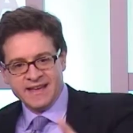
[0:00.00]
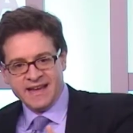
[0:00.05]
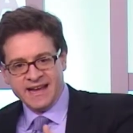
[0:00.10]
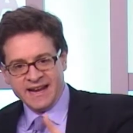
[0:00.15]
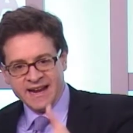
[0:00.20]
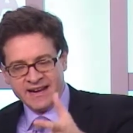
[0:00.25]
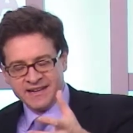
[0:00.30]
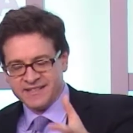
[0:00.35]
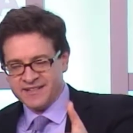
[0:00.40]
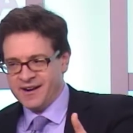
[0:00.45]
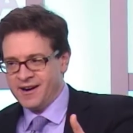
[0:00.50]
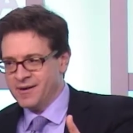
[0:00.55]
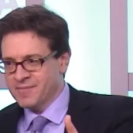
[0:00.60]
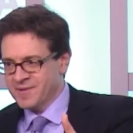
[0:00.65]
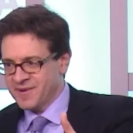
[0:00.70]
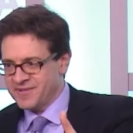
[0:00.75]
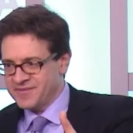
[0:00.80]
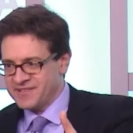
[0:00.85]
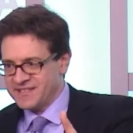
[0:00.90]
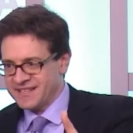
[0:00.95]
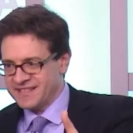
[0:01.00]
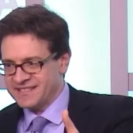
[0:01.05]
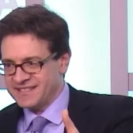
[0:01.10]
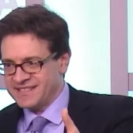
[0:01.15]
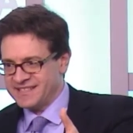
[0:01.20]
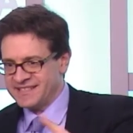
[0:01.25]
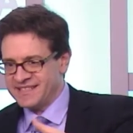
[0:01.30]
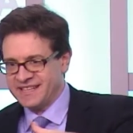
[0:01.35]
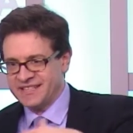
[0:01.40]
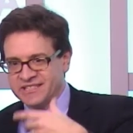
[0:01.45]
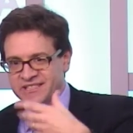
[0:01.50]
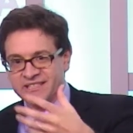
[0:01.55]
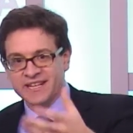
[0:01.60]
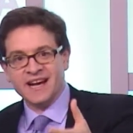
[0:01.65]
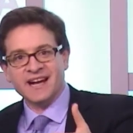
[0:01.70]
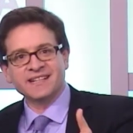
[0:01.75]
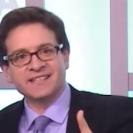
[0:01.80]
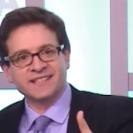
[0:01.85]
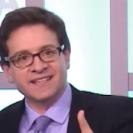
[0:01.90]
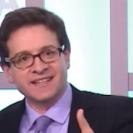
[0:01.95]
in October of 66,
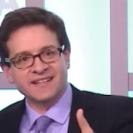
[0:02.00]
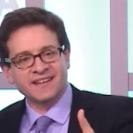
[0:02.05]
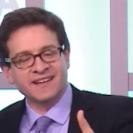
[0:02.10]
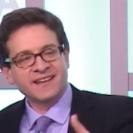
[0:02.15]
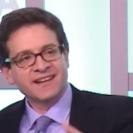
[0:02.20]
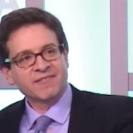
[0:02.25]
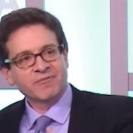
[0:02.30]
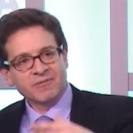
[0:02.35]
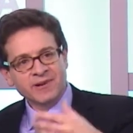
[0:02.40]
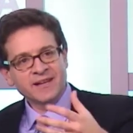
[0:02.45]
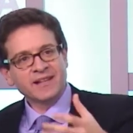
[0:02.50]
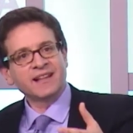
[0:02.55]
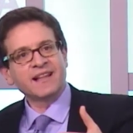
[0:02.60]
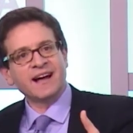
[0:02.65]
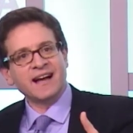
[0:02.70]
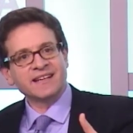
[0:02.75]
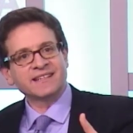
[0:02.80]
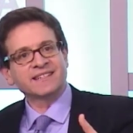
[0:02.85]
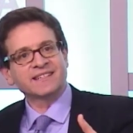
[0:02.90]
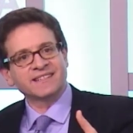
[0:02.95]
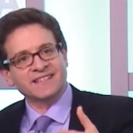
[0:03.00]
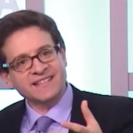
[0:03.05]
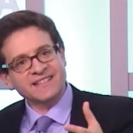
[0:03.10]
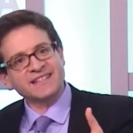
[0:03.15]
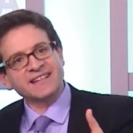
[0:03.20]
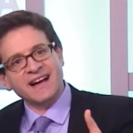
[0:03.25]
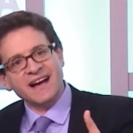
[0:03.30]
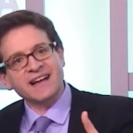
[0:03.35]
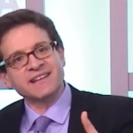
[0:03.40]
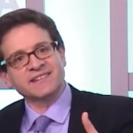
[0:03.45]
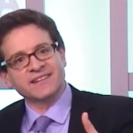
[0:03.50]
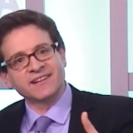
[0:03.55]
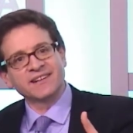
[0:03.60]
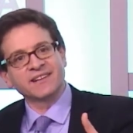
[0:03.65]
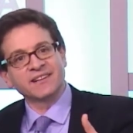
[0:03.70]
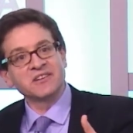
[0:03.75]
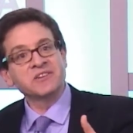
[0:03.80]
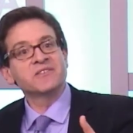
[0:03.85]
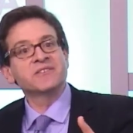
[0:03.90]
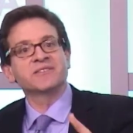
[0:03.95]
Johnson realizes this guy's going to
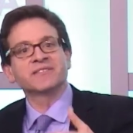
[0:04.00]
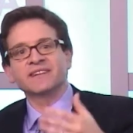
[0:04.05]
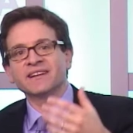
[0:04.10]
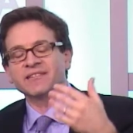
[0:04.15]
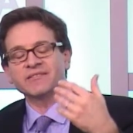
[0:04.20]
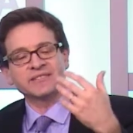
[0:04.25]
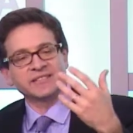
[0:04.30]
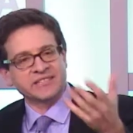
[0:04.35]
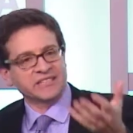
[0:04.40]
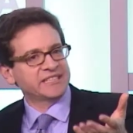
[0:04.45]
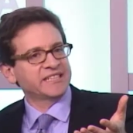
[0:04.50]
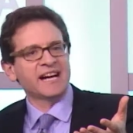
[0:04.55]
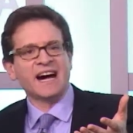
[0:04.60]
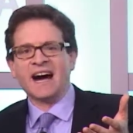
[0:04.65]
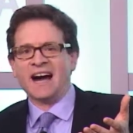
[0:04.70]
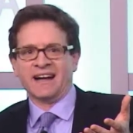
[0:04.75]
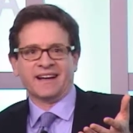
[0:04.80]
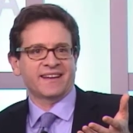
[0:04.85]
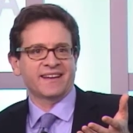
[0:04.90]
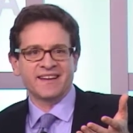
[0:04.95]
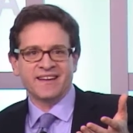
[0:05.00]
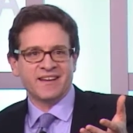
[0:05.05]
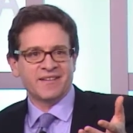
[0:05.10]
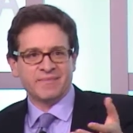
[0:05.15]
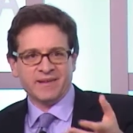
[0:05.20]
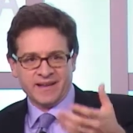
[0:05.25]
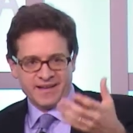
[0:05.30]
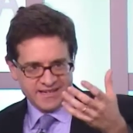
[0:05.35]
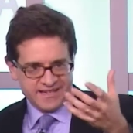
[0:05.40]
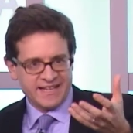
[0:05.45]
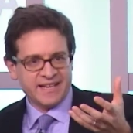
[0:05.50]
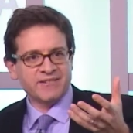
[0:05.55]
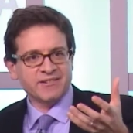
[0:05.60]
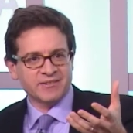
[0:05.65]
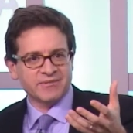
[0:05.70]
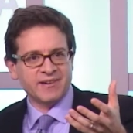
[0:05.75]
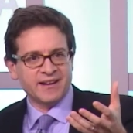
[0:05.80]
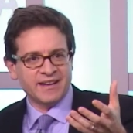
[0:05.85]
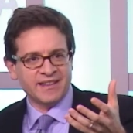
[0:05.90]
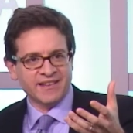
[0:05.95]
lose, and it was a shock because he was
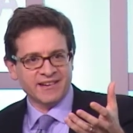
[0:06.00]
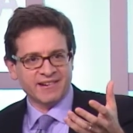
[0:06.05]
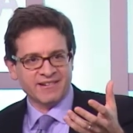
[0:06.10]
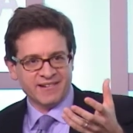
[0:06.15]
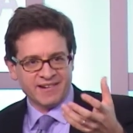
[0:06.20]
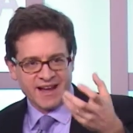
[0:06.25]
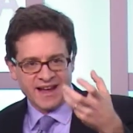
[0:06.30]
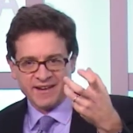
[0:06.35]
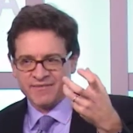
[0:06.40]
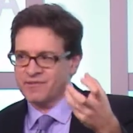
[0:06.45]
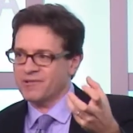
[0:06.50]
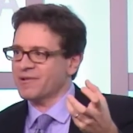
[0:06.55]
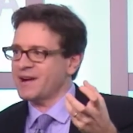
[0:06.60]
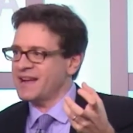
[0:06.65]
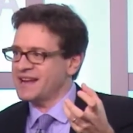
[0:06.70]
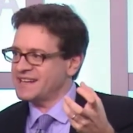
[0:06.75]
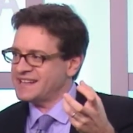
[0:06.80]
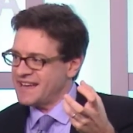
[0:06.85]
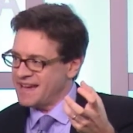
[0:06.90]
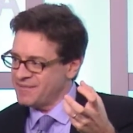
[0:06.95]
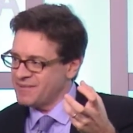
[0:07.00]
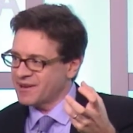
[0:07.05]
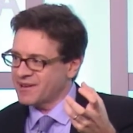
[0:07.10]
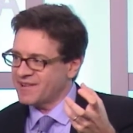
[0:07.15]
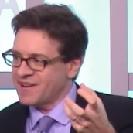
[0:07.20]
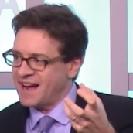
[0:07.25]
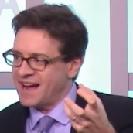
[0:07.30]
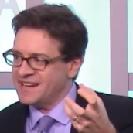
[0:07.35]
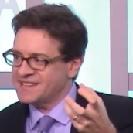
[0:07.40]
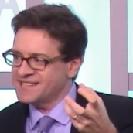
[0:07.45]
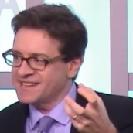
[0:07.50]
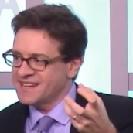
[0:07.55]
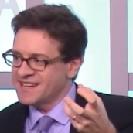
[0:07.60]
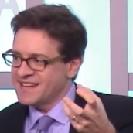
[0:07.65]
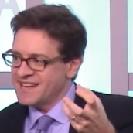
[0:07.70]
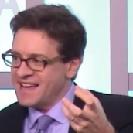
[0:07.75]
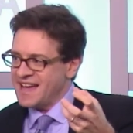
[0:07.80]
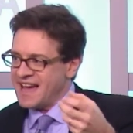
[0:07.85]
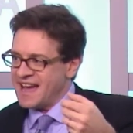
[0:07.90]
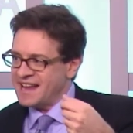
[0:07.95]
one of the kind of great Democrats.
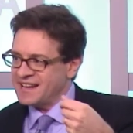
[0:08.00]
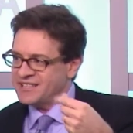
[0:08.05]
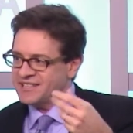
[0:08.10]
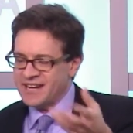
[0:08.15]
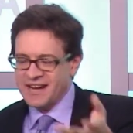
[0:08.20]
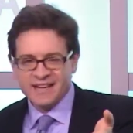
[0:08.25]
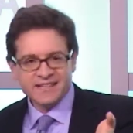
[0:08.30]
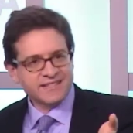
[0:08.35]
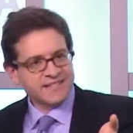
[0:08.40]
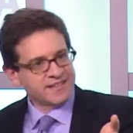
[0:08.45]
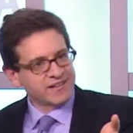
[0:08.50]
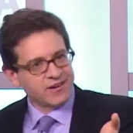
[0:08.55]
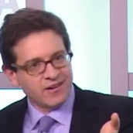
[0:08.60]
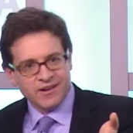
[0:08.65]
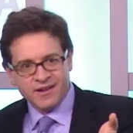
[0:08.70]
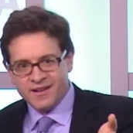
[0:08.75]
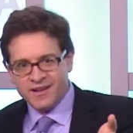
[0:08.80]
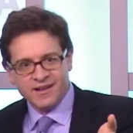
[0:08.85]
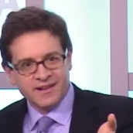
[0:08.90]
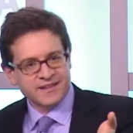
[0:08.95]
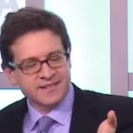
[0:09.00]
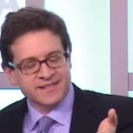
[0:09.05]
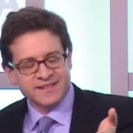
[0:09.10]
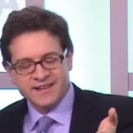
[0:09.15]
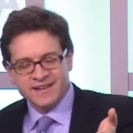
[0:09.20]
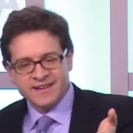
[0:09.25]
And Johnson calls